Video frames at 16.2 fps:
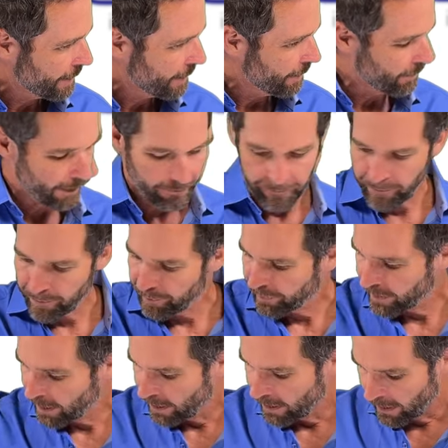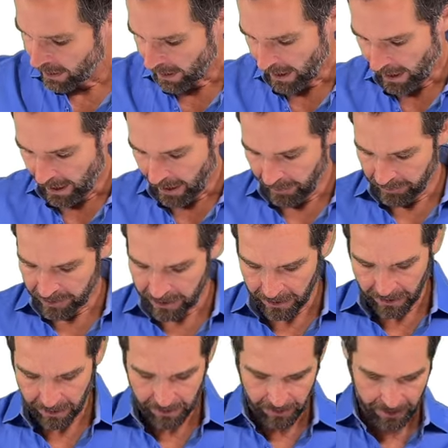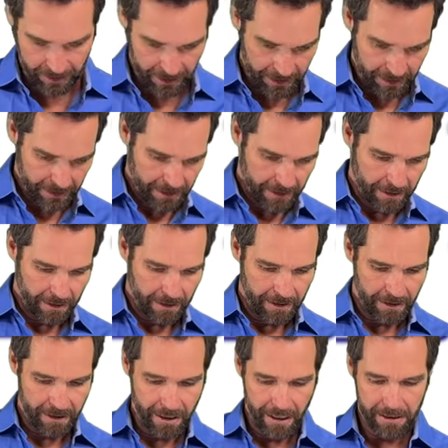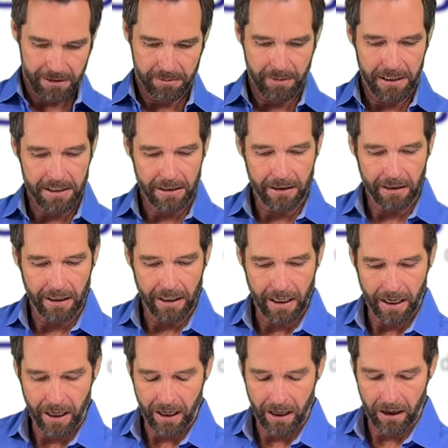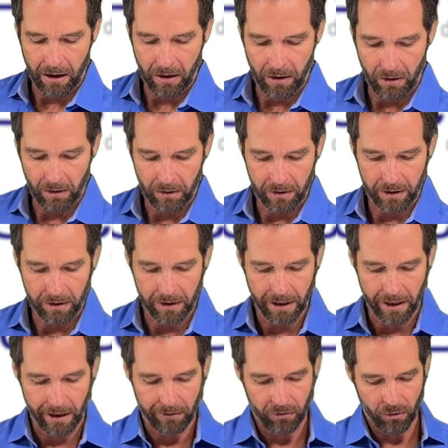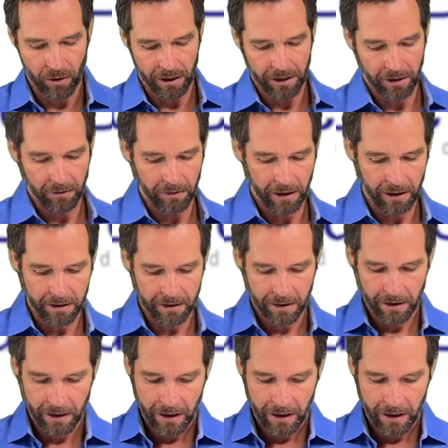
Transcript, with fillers: Okay. Um, so that's basically how you're going to have one unit.